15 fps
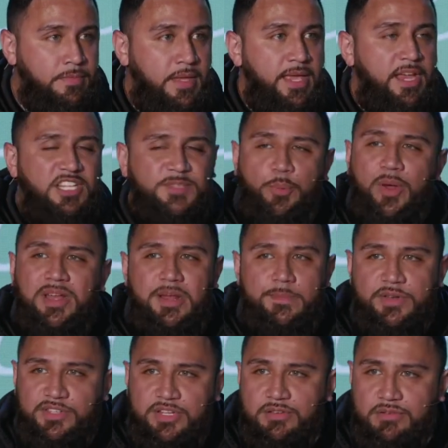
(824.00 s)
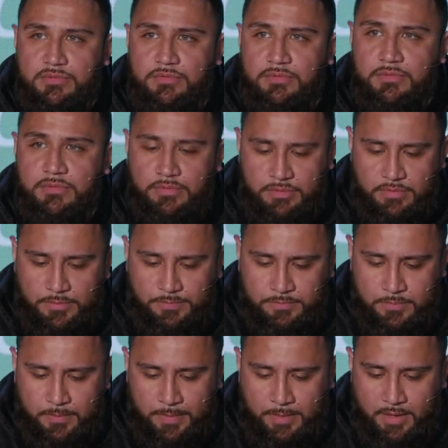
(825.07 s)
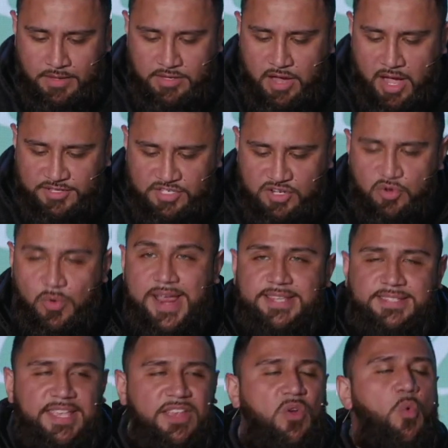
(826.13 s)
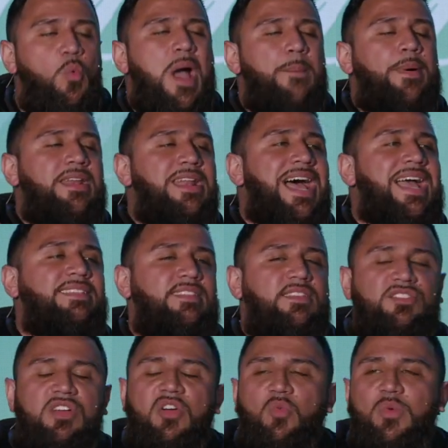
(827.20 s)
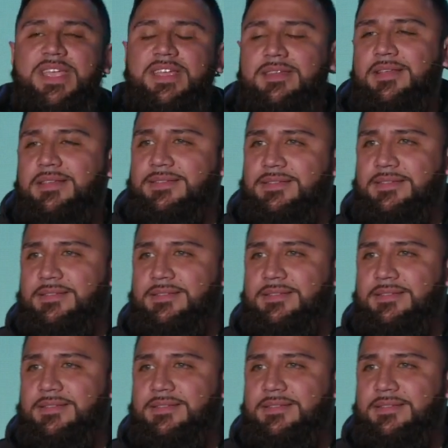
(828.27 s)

Here's point number two God's grace, it weaponizes our weakness.